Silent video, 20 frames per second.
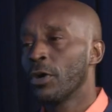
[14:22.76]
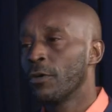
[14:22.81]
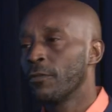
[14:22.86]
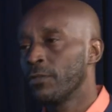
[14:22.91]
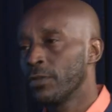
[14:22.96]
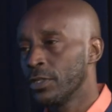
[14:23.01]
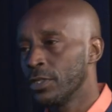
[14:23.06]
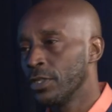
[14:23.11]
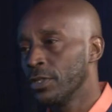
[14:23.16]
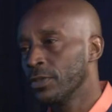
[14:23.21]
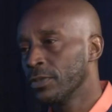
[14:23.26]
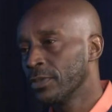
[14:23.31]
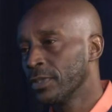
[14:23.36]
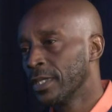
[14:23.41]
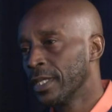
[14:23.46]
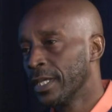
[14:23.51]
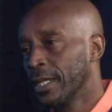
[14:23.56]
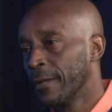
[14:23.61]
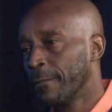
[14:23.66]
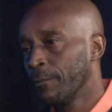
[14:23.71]
overdue.
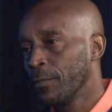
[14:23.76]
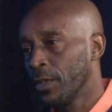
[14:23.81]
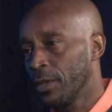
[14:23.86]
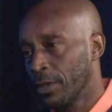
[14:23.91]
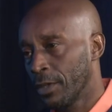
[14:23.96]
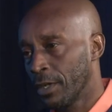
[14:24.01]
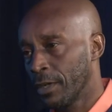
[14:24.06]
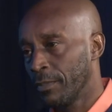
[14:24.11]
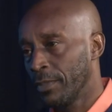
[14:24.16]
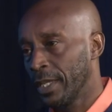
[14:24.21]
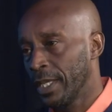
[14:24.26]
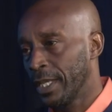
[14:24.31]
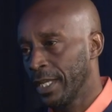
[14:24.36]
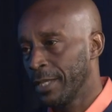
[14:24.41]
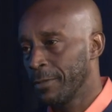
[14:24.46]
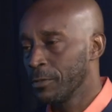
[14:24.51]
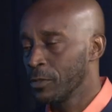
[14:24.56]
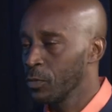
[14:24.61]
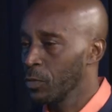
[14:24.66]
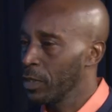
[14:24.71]
You know what I mean? It
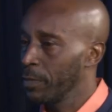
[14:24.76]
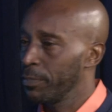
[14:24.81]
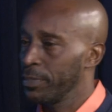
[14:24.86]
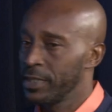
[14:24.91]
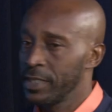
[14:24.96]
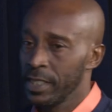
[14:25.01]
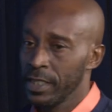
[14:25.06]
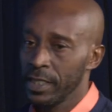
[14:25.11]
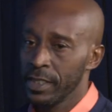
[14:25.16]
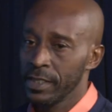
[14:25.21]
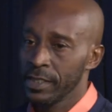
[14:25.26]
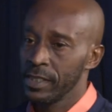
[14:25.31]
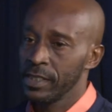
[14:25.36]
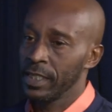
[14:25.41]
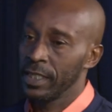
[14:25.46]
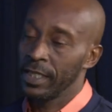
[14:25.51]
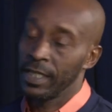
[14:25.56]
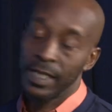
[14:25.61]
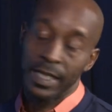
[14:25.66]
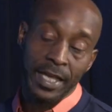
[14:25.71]
was one particular
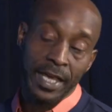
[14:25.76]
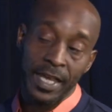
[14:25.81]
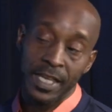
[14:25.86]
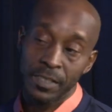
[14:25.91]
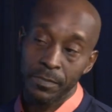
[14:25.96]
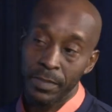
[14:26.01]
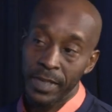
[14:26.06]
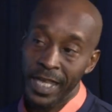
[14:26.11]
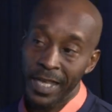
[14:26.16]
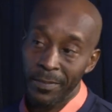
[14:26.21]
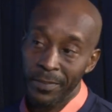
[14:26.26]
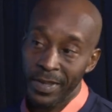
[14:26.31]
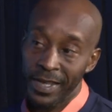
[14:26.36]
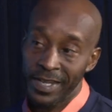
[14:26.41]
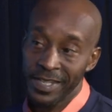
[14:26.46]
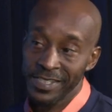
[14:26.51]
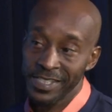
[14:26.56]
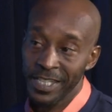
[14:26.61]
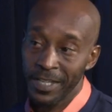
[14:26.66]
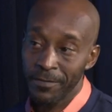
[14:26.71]
scene in Last Black Man
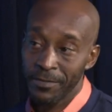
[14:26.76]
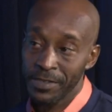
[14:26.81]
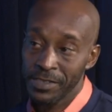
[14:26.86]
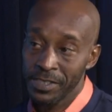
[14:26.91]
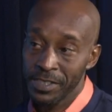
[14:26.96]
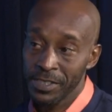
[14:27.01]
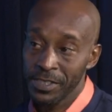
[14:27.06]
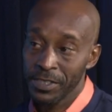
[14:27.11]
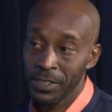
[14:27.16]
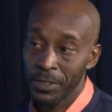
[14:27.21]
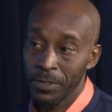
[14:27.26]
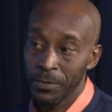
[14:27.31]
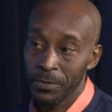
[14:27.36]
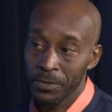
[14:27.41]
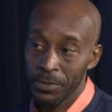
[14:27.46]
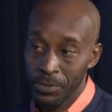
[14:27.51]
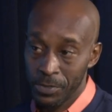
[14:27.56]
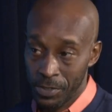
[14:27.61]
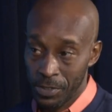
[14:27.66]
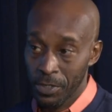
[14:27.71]
in San Francisco.
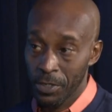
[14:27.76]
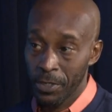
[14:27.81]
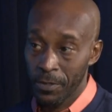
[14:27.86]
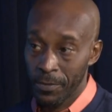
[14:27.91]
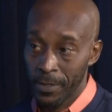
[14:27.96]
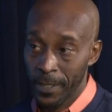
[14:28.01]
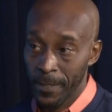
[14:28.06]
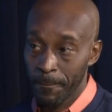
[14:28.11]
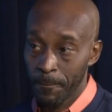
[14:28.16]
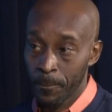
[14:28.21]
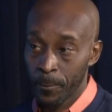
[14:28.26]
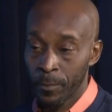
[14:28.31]
You saw it, right?